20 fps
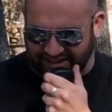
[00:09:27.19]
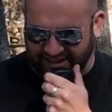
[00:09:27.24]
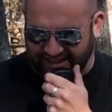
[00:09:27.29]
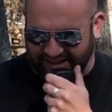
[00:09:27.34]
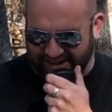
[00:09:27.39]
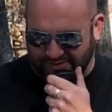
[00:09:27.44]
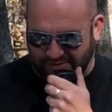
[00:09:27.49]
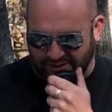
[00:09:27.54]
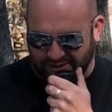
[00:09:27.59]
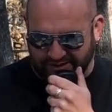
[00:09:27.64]

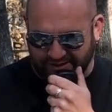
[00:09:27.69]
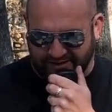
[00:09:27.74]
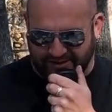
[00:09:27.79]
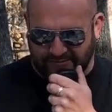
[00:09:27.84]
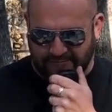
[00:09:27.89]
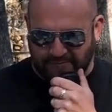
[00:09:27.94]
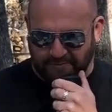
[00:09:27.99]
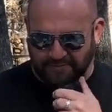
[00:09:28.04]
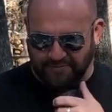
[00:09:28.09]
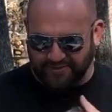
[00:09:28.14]

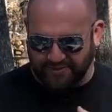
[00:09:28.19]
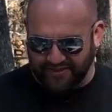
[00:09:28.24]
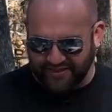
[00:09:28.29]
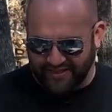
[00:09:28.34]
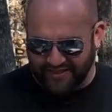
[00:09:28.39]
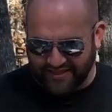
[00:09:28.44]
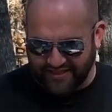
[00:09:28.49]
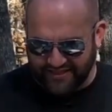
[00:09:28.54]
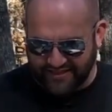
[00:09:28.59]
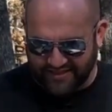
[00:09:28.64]
K8MRD.
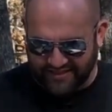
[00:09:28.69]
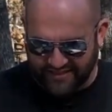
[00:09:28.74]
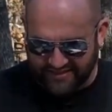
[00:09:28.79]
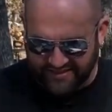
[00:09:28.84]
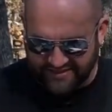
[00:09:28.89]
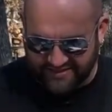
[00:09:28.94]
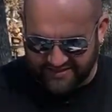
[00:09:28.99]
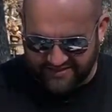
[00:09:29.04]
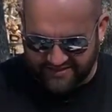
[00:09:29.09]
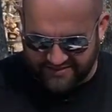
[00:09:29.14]

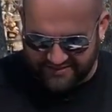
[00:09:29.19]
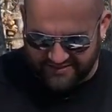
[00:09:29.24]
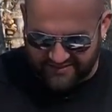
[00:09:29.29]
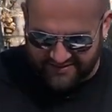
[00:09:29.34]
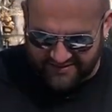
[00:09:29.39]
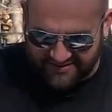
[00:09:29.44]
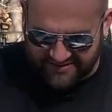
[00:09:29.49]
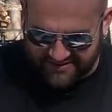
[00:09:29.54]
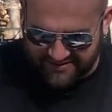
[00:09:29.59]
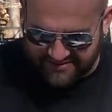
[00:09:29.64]
doorway 6,